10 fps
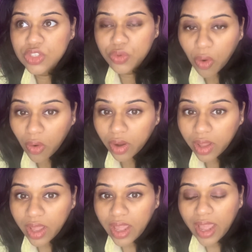wrong,
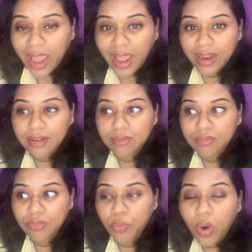and
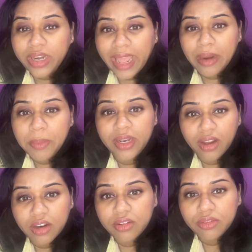what can be
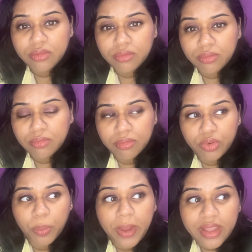done
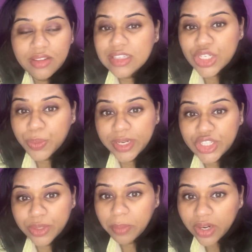to make the
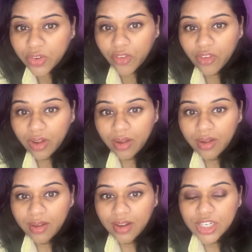situation better.
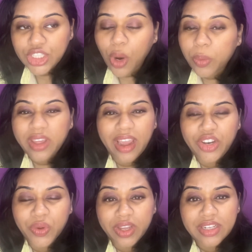Shouting at
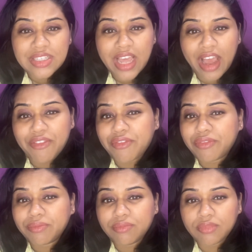your kids have
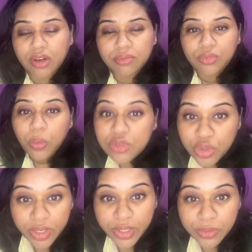no
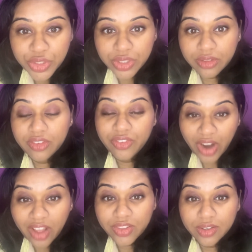solution.
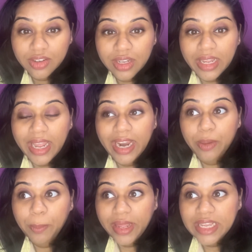Rather,
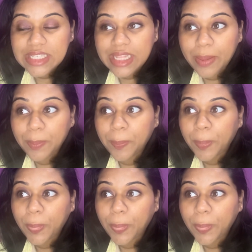it makes them